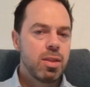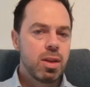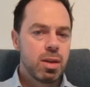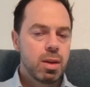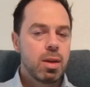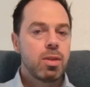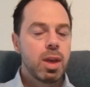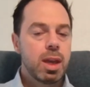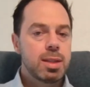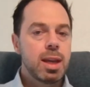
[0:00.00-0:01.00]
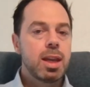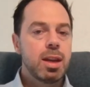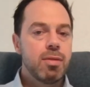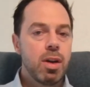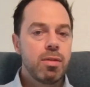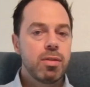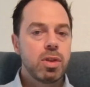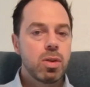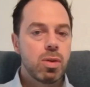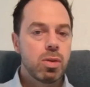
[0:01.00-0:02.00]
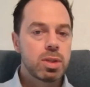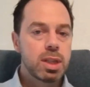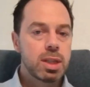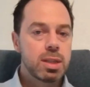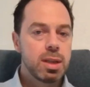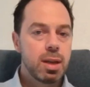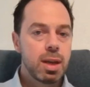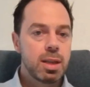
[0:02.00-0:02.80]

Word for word: The executive overview course is